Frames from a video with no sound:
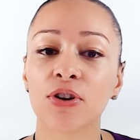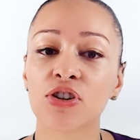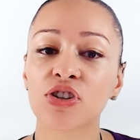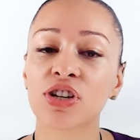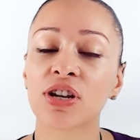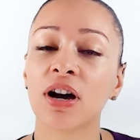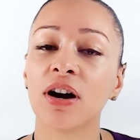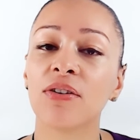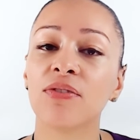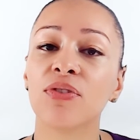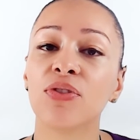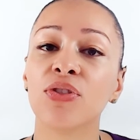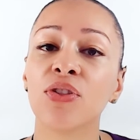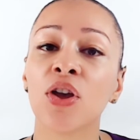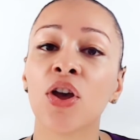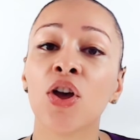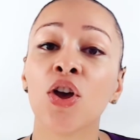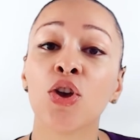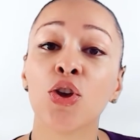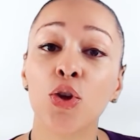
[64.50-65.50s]
version of
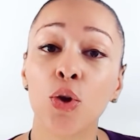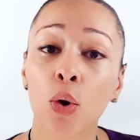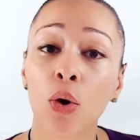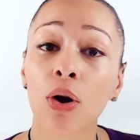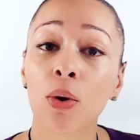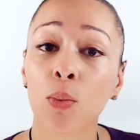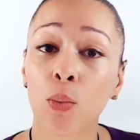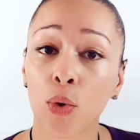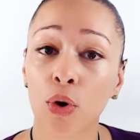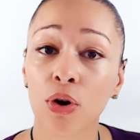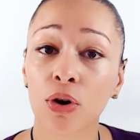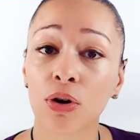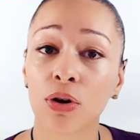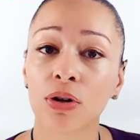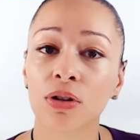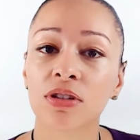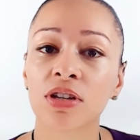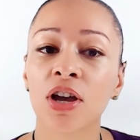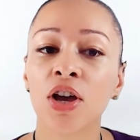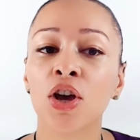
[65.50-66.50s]
your
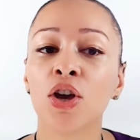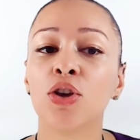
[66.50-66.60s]
world